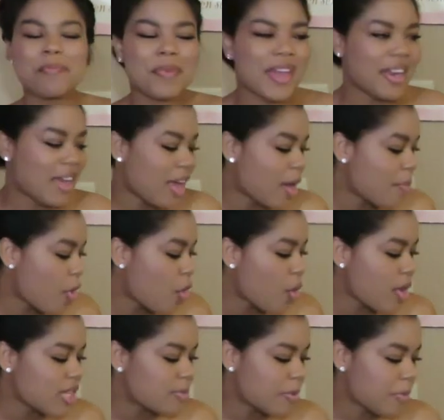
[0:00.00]
But
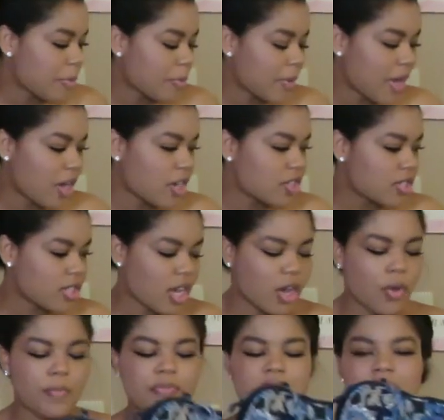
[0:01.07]
always be prepared.
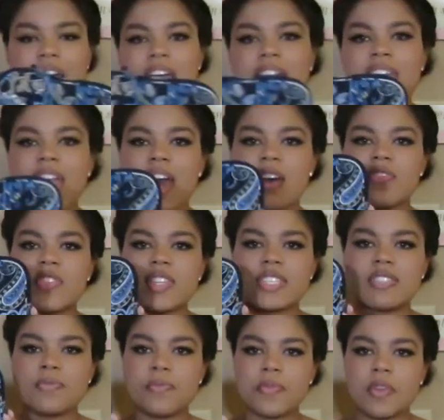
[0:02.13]
So I have
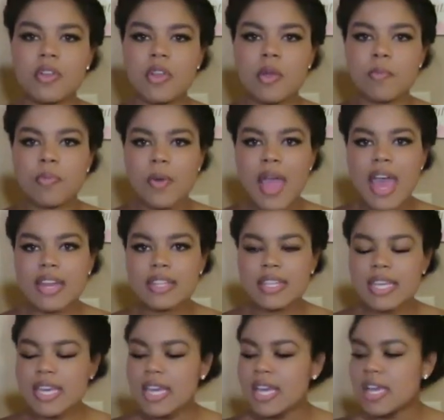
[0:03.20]
this Vera
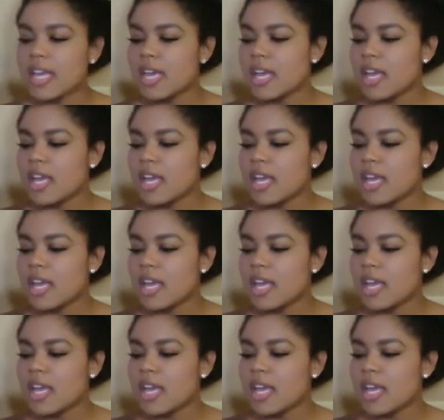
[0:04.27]
Bradley,